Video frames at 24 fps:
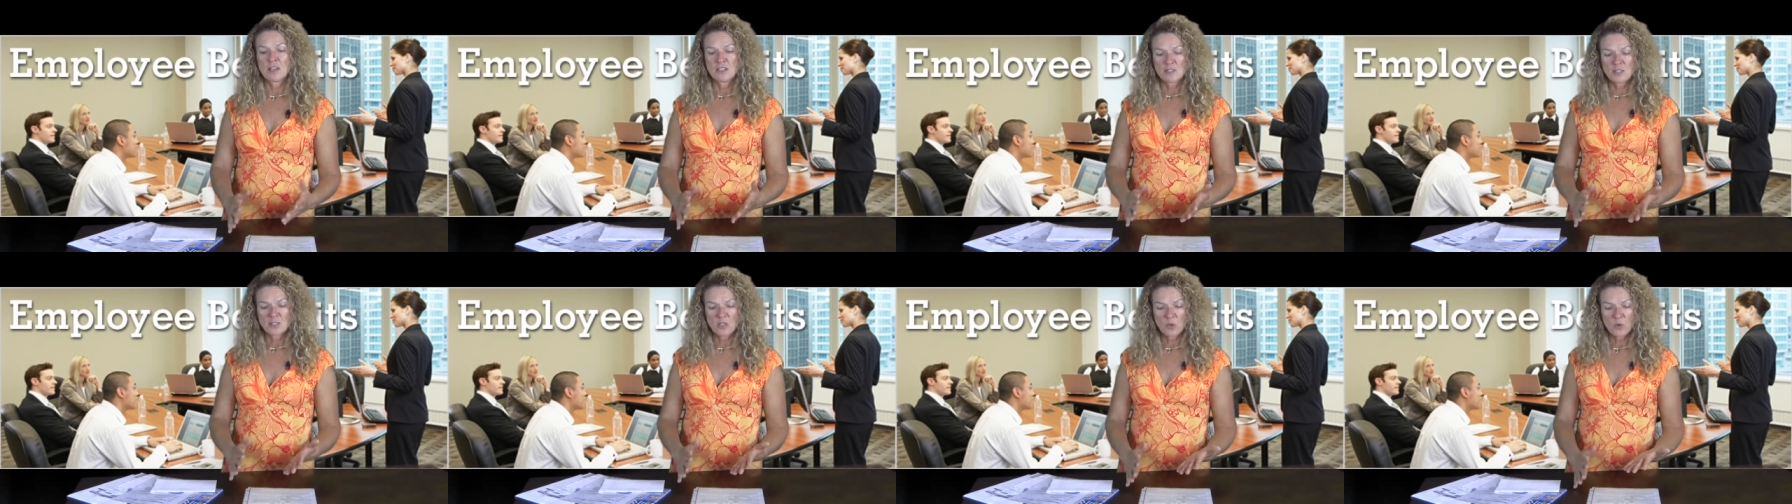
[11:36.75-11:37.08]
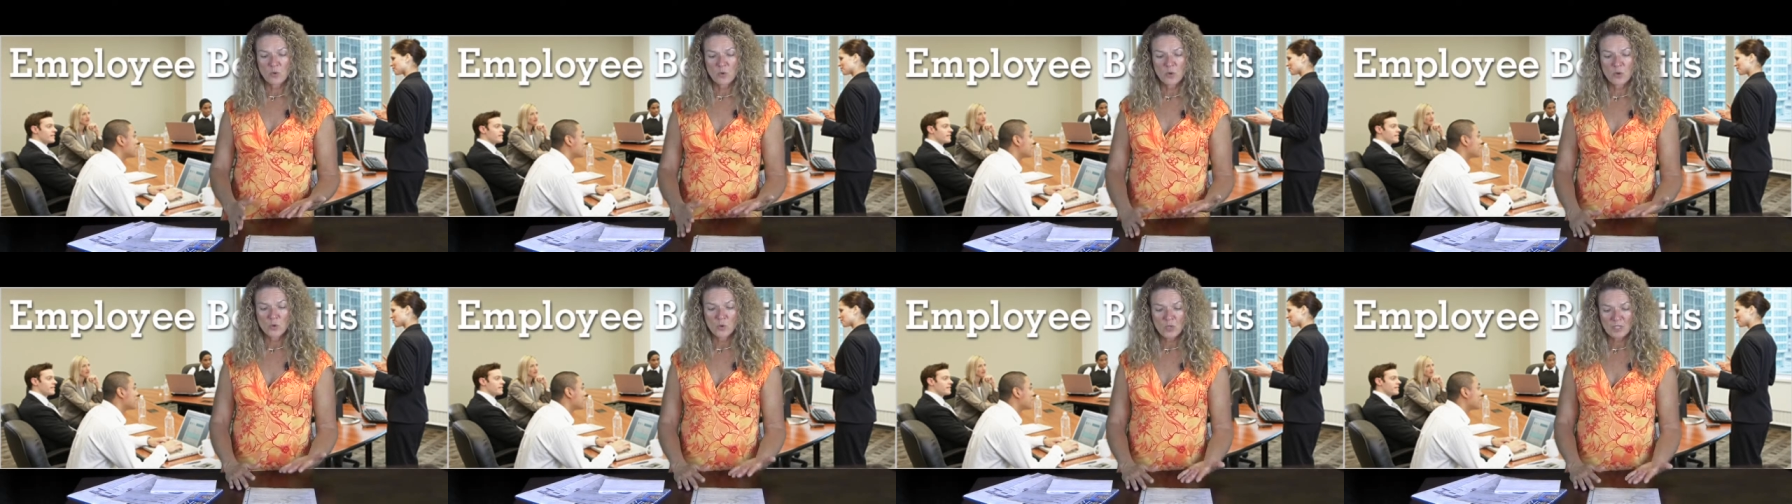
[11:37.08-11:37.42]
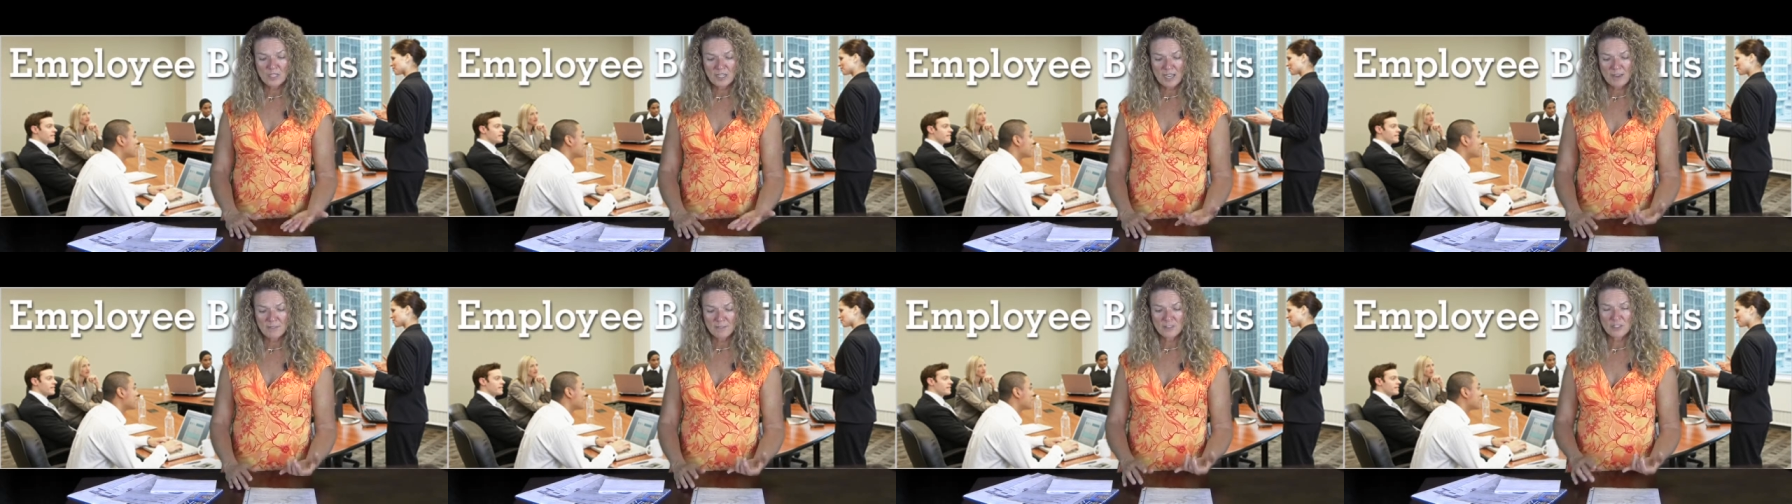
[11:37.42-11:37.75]
So who
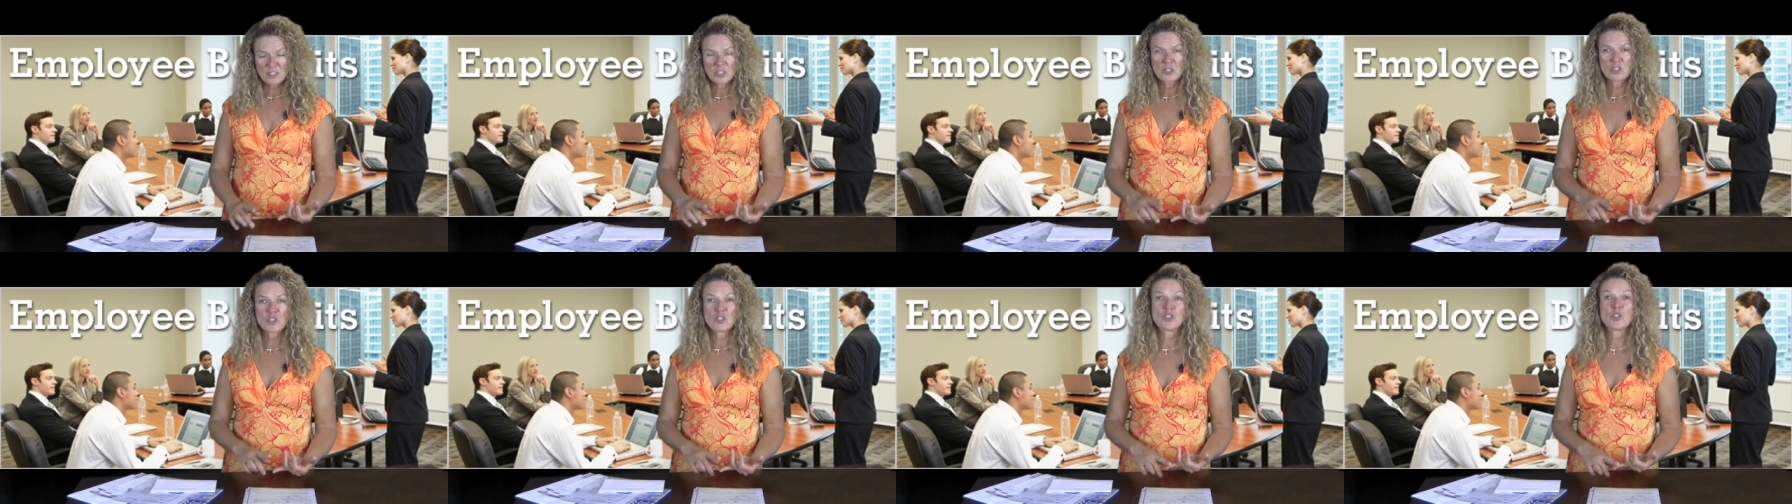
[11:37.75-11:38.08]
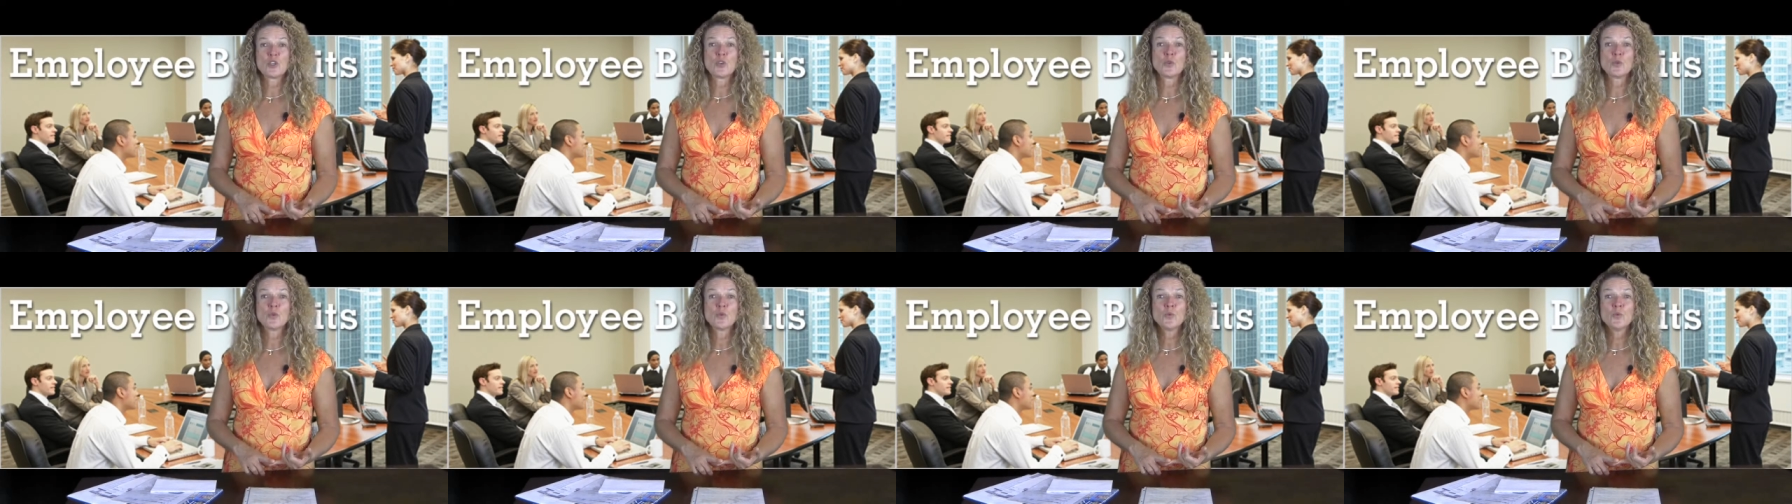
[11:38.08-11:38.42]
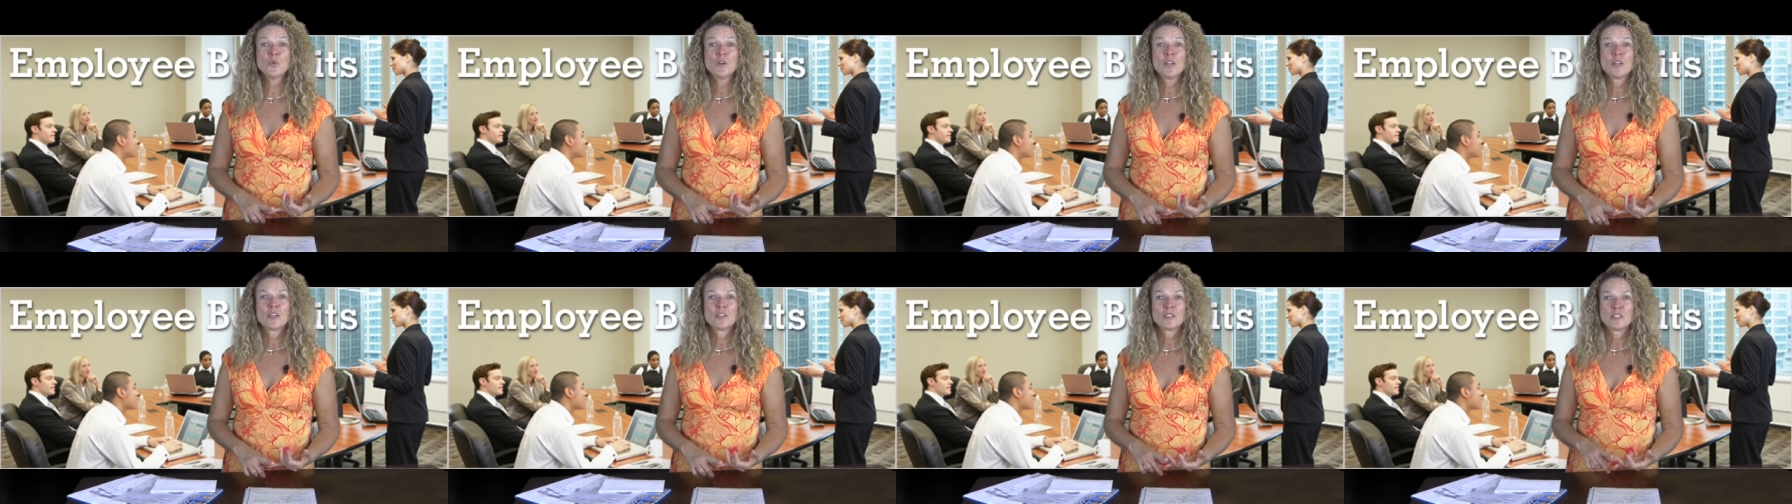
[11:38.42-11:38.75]
it covers is
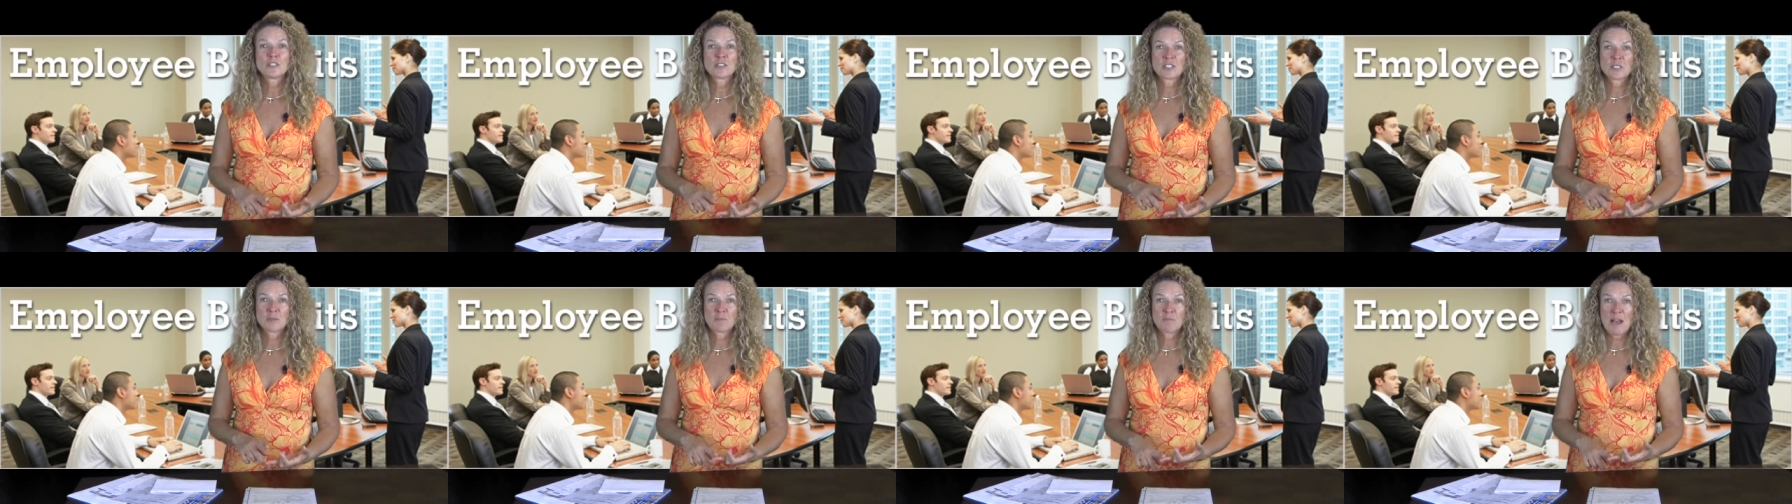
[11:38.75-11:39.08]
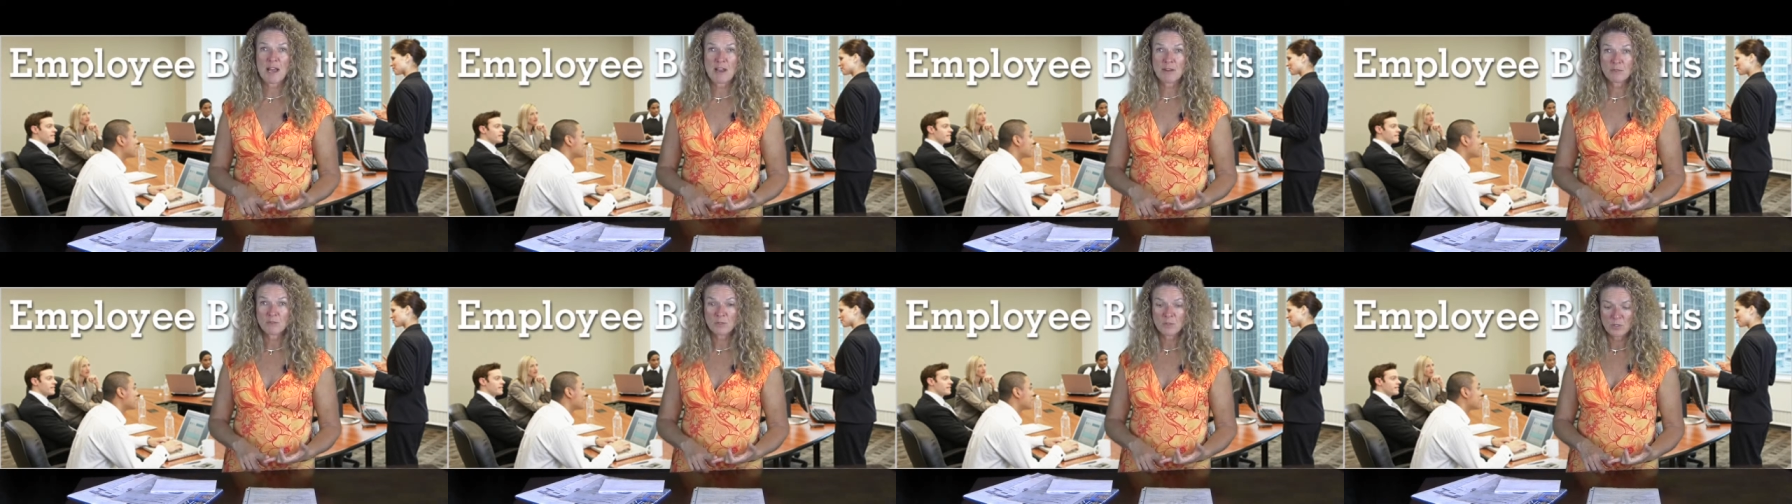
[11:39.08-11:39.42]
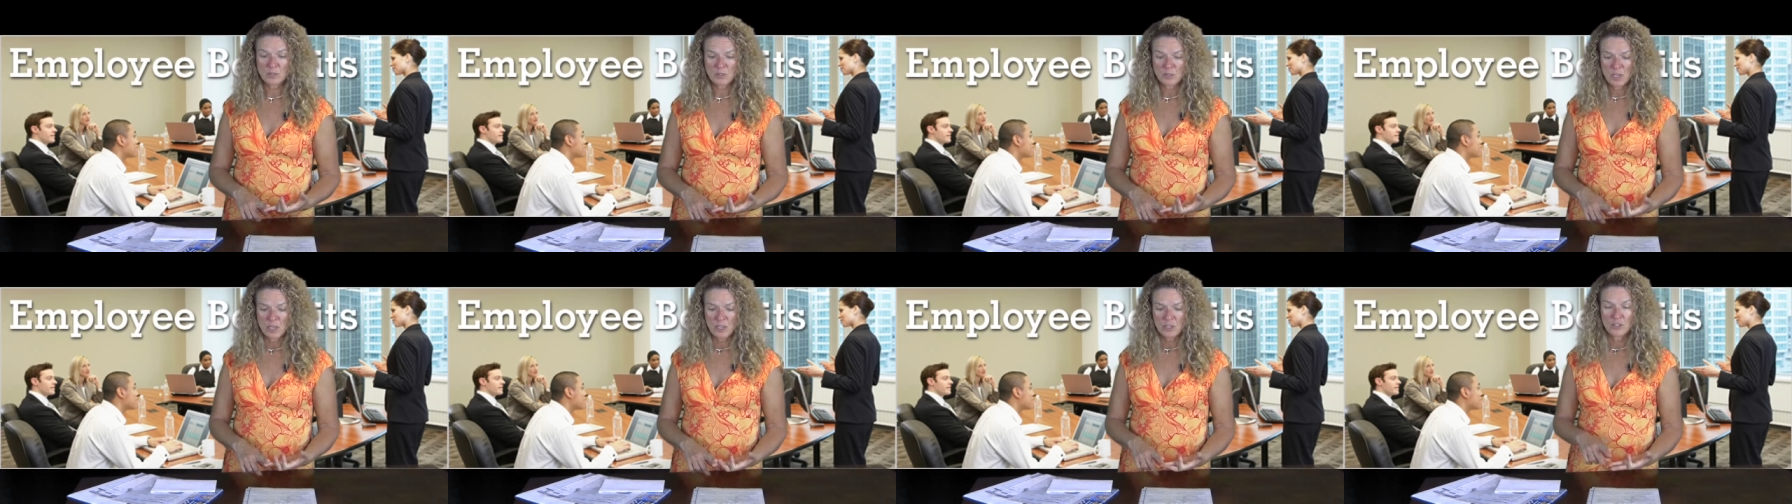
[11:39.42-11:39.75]
you, your
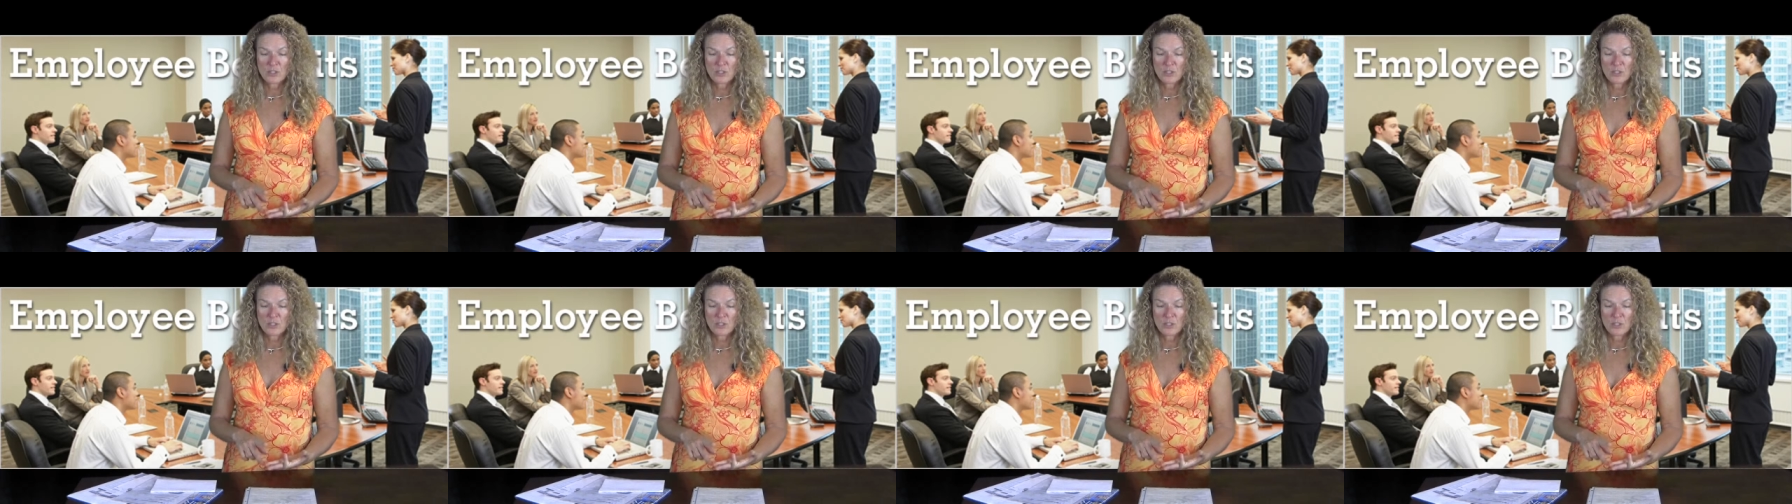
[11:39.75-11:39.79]
spouse,